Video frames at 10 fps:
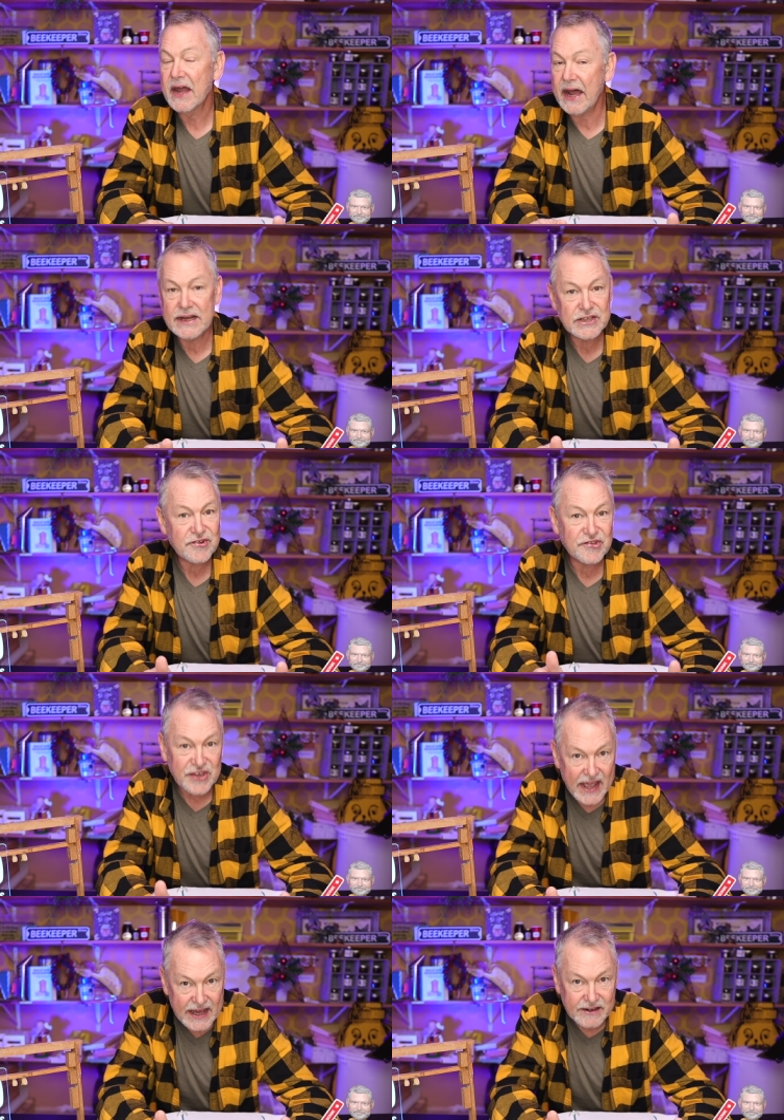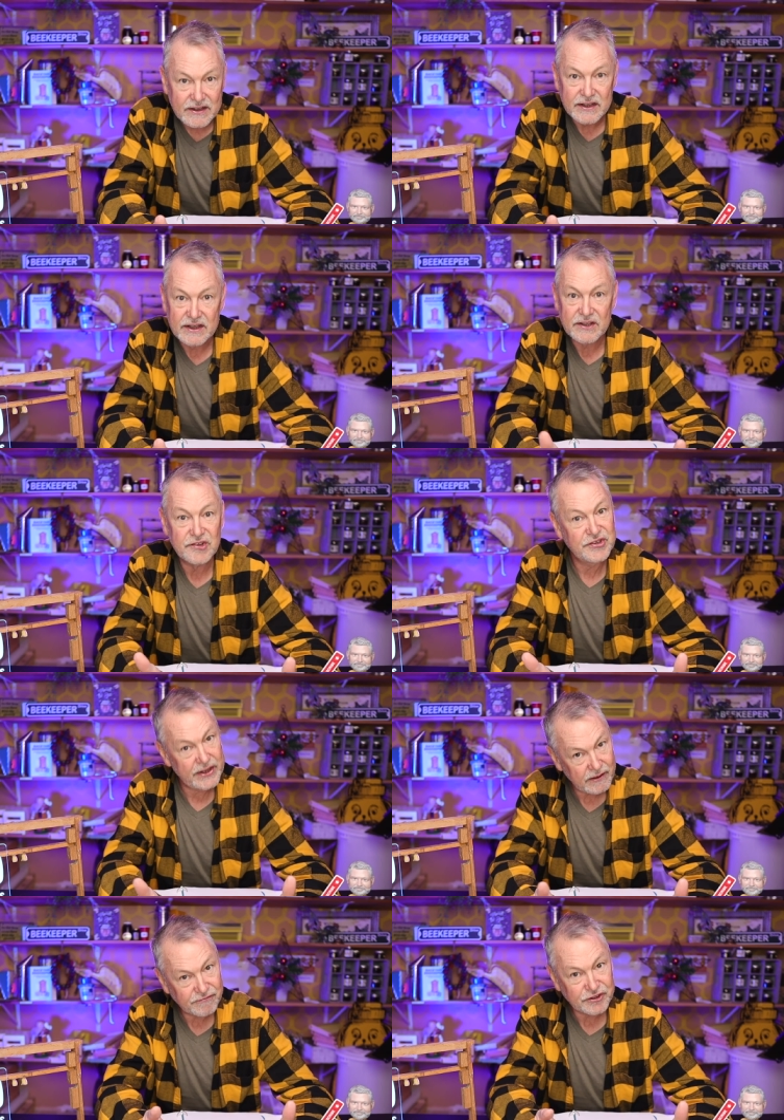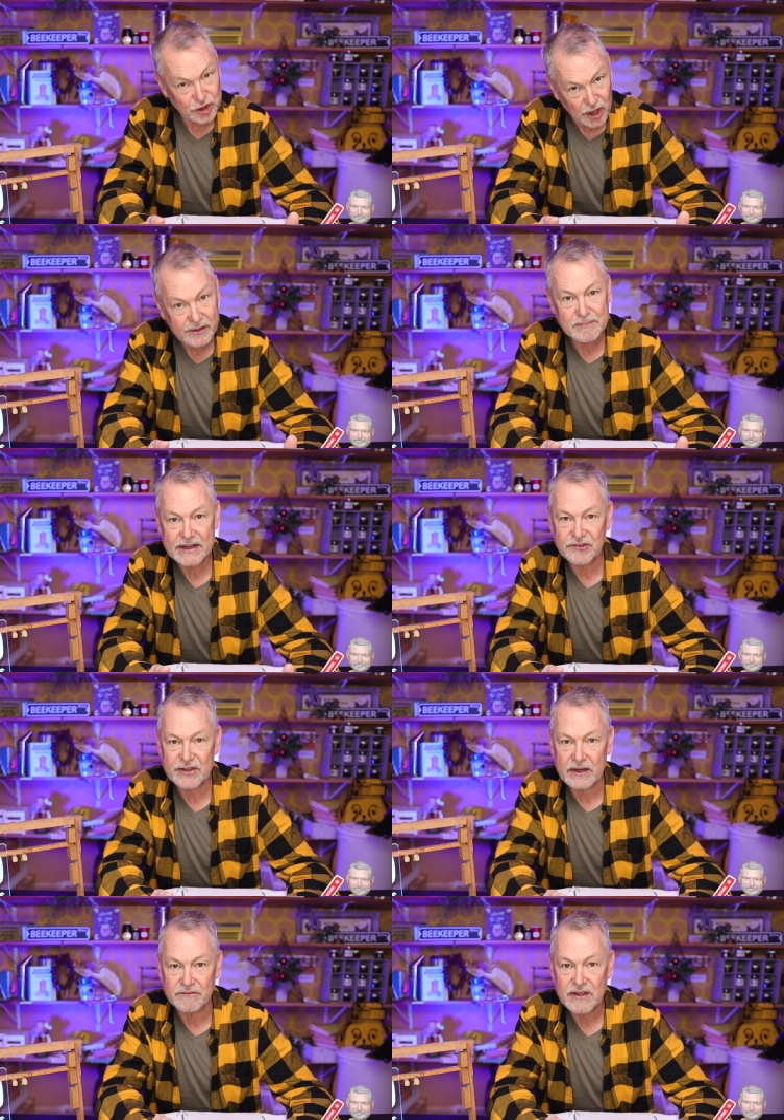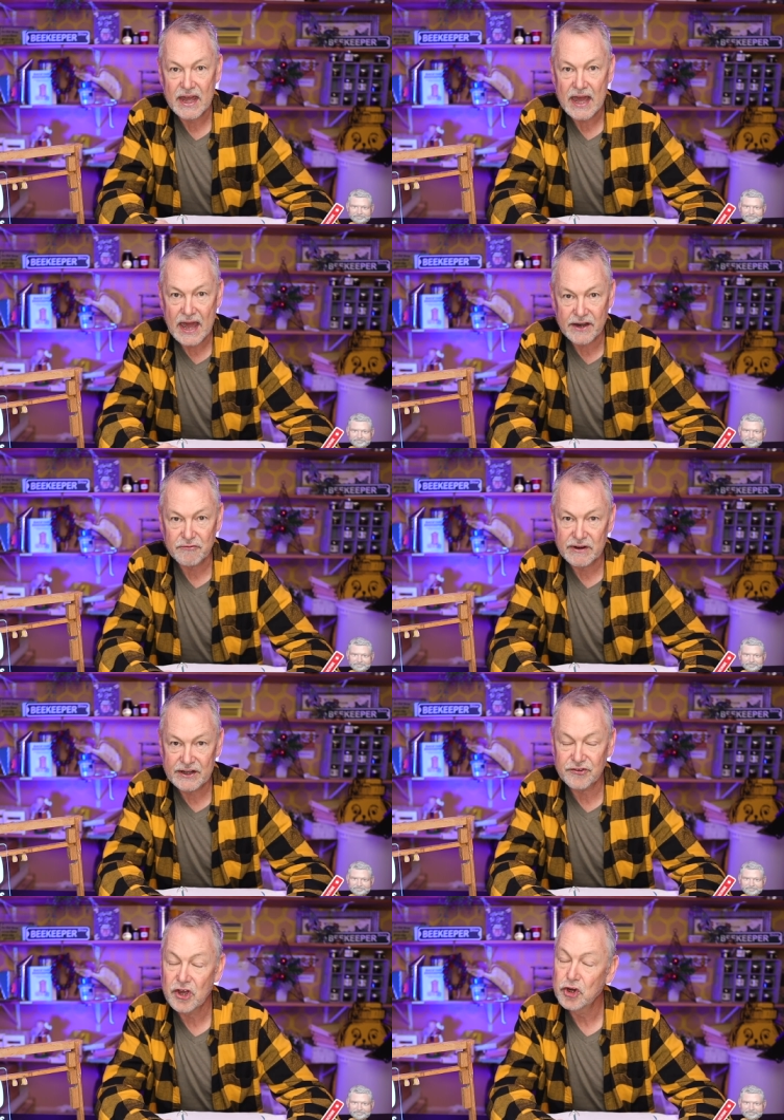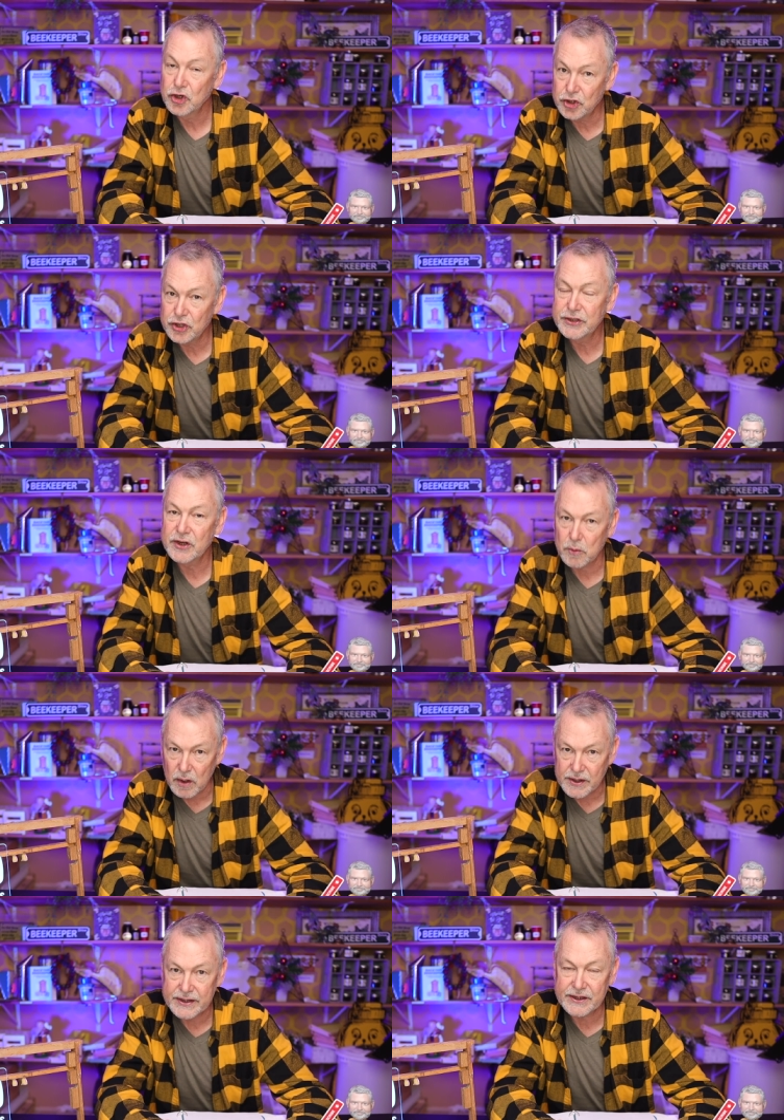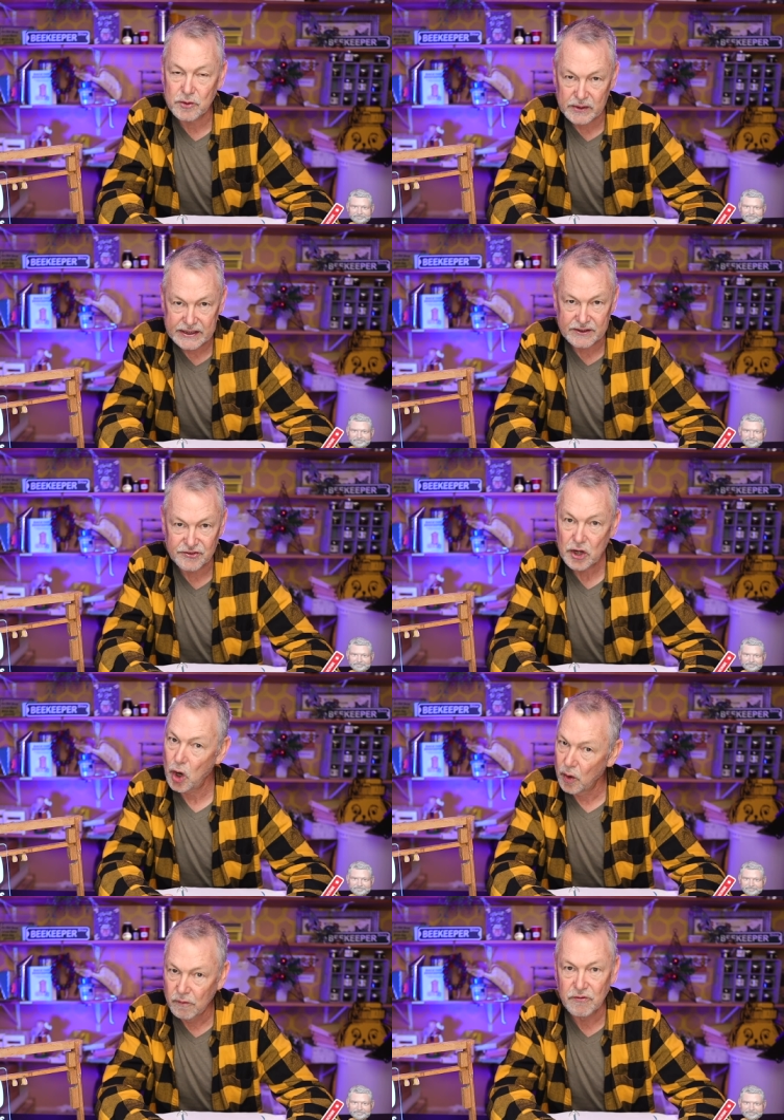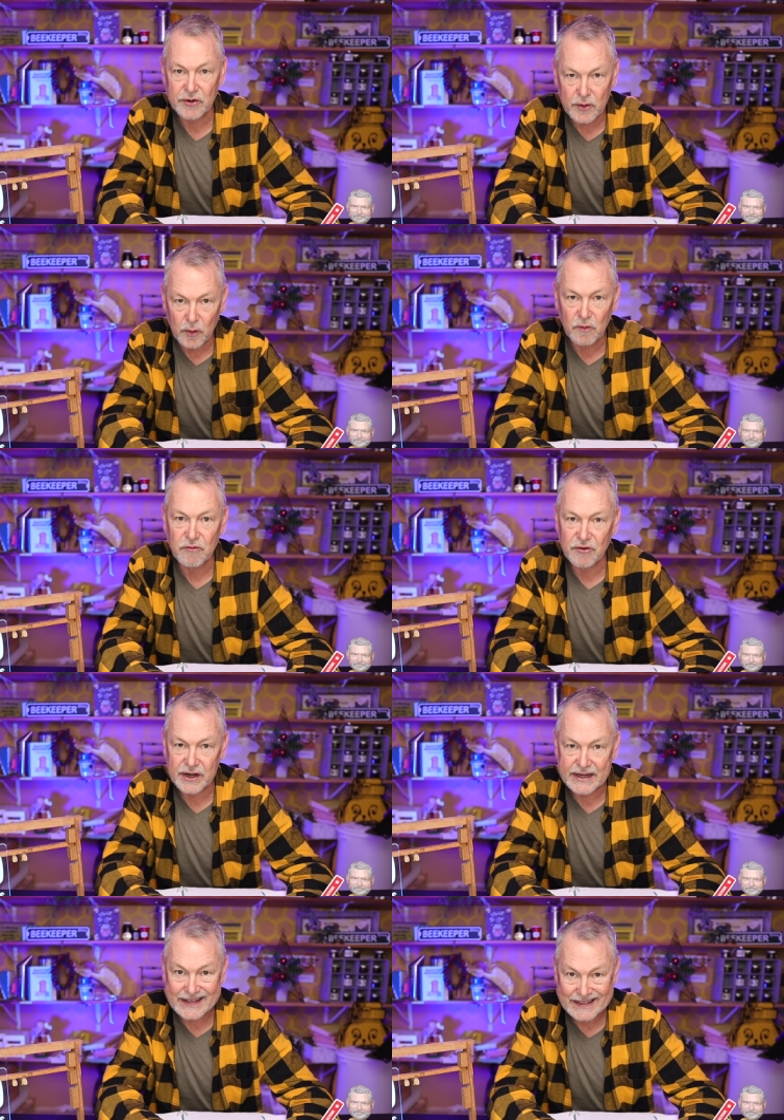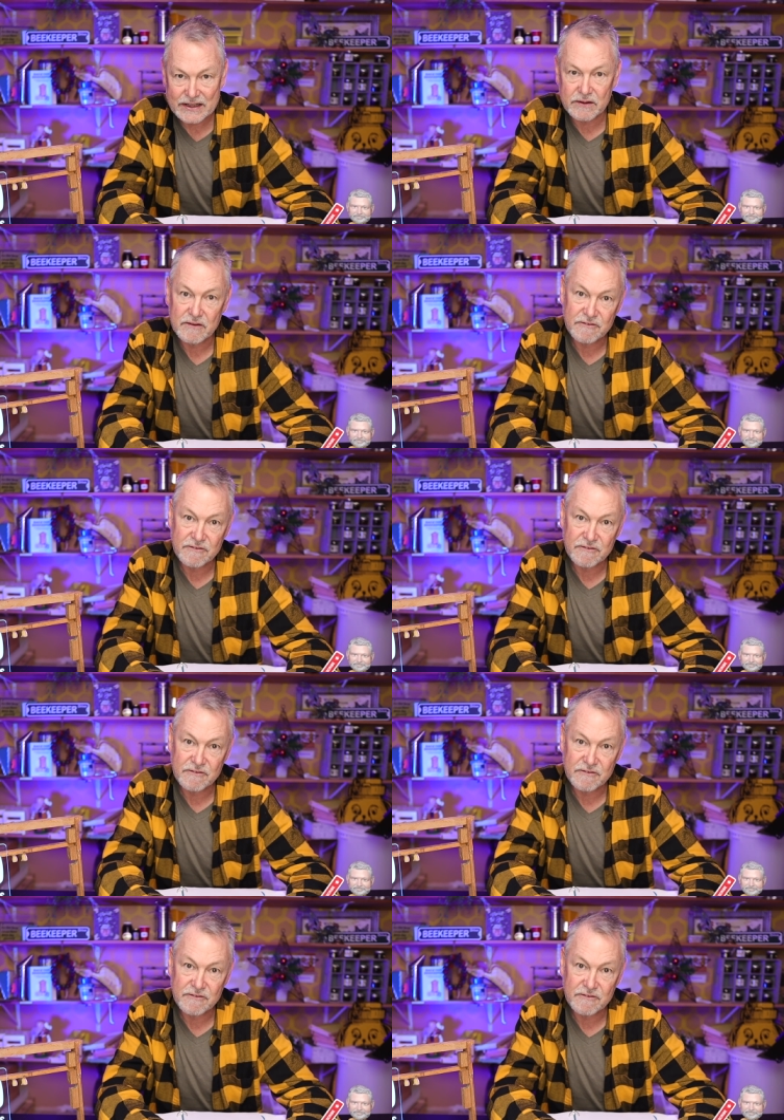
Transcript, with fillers: I just sat, self taught myself how to raise good quality queens over and over again,